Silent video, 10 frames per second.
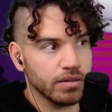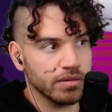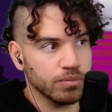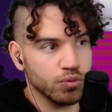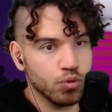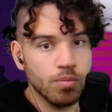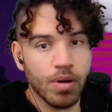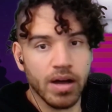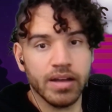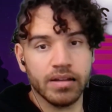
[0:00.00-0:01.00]
ruled
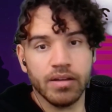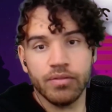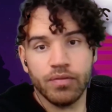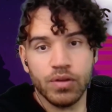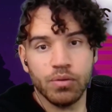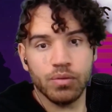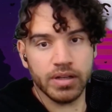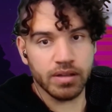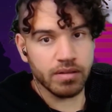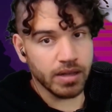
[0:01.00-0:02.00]
by a few,
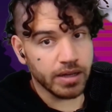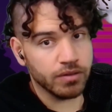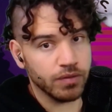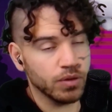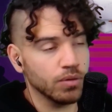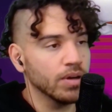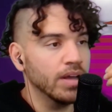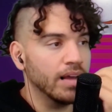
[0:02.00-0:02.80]
like a select few